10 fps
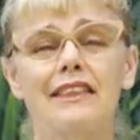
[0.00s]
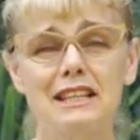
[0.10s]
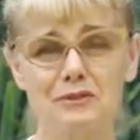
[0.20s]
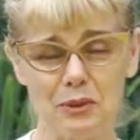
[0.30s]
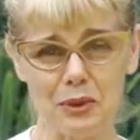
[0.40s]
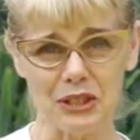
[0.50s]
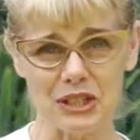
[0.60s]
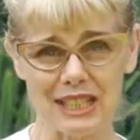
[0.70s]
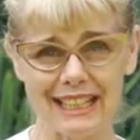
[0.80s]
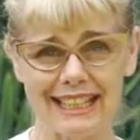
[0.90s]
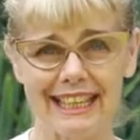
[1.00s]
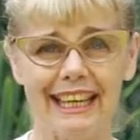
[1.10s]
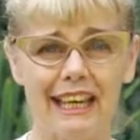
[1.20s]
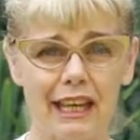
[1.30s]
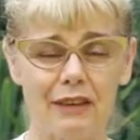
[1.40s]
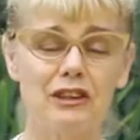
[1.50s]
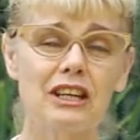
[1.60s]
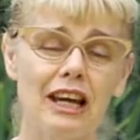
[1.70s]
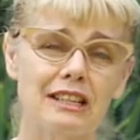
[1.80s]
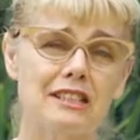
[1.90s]
Thanks for watching. If you'd
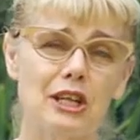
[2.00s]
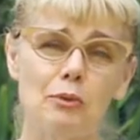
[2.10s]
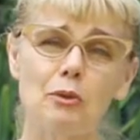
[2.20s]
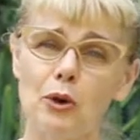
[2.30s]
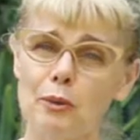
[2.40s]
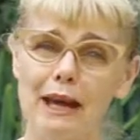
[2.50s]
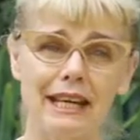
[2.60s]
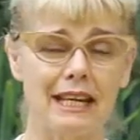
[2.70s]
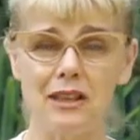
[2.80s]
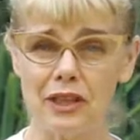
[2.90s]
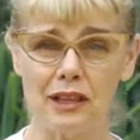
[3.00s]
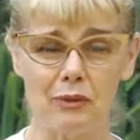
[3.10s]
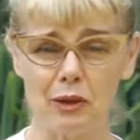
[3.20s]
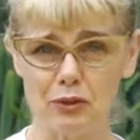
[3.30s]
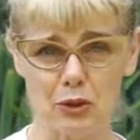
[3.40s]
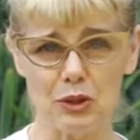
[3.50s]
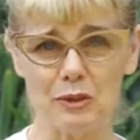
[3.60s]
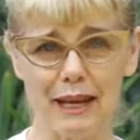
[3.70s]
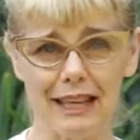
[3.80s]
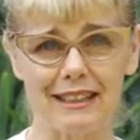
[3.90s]
like to know more about anything that we've talked
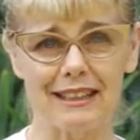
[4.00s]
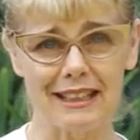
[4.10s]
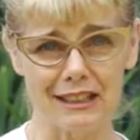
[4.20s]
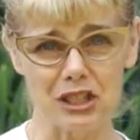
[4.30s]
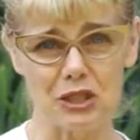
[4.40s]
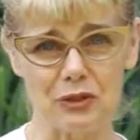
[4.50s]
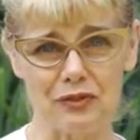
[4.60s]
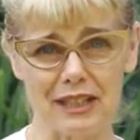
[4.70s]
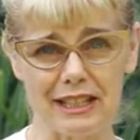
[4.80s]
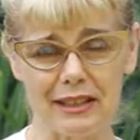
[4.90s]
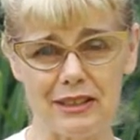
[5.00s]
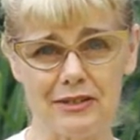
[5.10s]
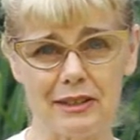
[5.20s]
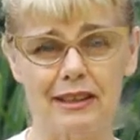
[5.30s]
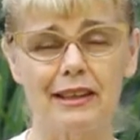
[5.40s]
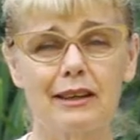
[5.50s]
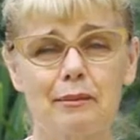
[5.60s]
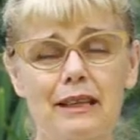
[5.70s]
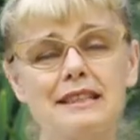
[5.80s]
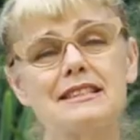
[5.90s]
about in these short videos,
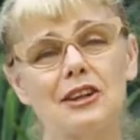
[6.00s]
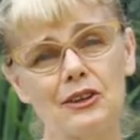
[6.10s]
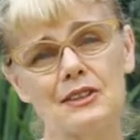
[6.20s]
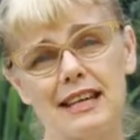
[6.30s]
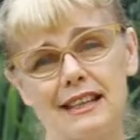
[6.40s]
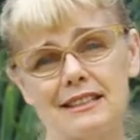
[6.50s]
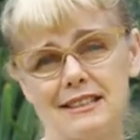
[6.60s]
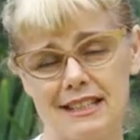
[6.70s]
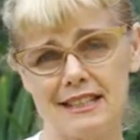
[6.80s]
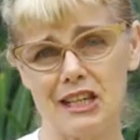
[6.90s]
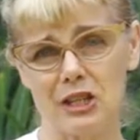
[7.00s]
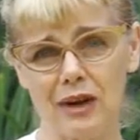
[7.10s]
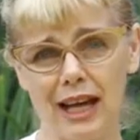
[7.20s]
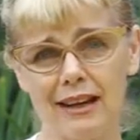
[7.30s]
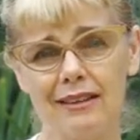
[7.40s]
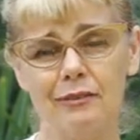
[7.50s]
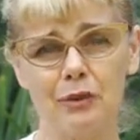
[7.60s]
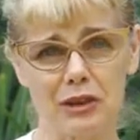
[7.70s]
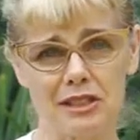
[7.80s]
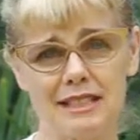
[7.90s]
please contact ZNet Uralla
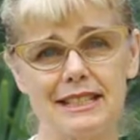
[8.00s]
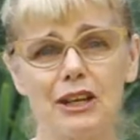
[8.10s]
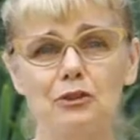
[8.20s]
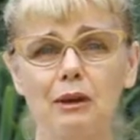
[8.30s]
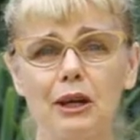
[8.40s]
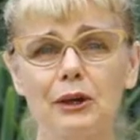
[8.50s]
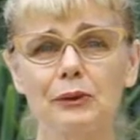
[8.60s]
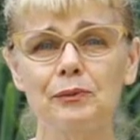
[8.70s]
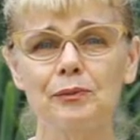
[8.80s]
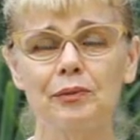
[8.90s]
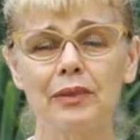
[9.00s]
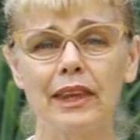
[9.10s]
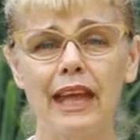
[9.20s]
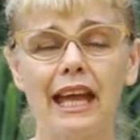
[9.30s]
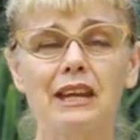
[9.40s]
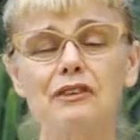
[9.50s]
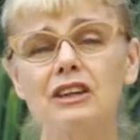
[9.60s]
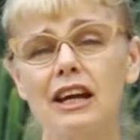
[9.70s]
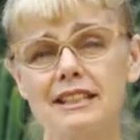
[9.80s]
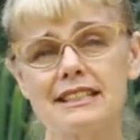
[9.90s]
with the details below. And if you'd
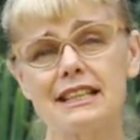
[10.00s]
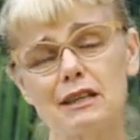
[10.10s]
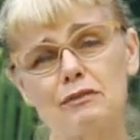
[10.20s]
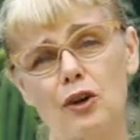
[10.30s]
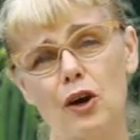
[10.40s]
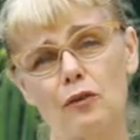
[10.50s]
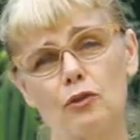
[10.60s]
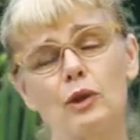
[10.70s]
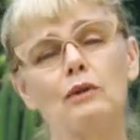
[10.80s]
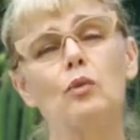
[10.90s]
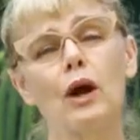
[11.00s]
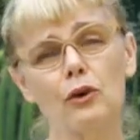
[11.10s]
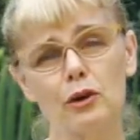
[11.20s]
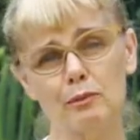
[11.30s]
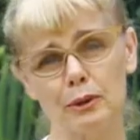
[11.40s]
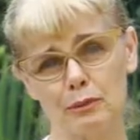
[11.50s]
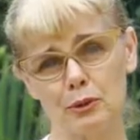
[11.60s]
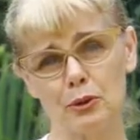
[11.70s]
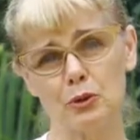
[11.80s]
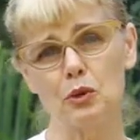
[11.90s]
like to get involved, we'd welcome people
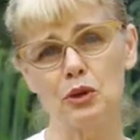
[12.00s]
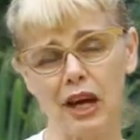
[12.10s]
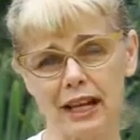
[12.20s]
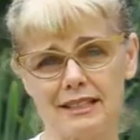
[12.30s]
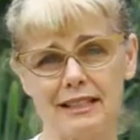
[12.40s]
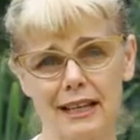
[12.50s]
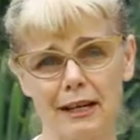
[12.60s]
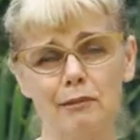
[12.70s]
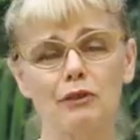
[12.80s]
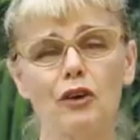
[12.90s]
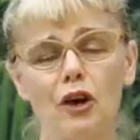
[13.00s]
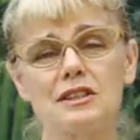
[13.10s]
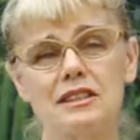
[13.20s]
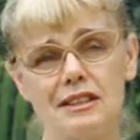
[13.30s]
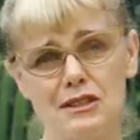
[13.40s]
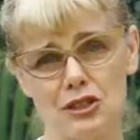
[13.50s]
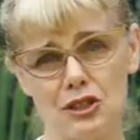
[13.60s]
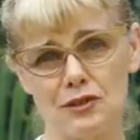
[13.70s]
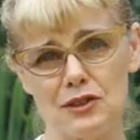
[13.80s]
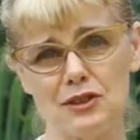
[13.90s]
who would like to come and volunteer their
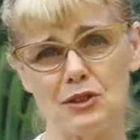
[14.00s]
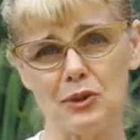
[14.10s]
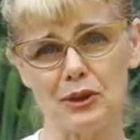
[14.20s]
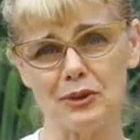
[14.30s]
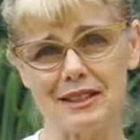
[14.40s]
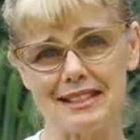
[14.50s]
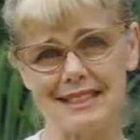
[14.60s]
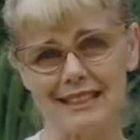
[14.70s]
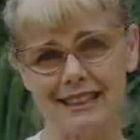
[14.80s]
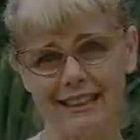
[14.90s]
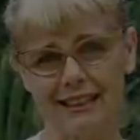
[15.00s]
services to work with us.